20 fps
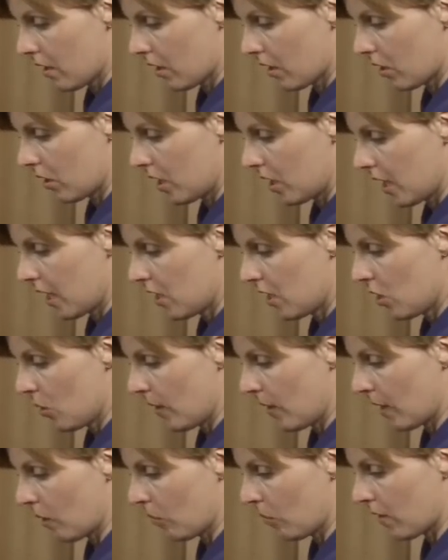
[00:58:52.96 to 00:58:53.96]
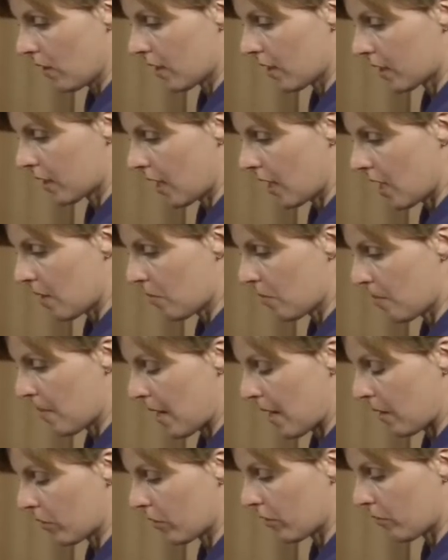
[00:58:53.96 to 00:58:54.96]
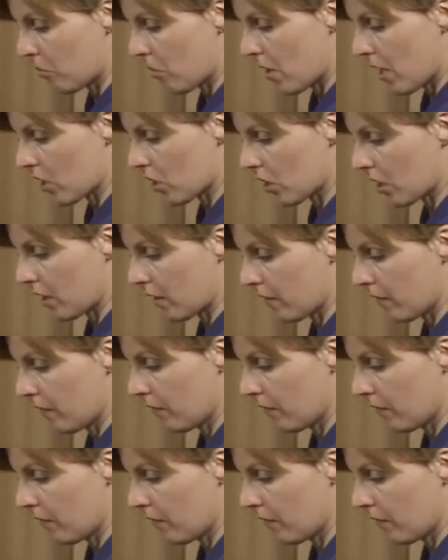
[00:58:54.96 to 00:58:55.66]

continuing with the same amount of pressure.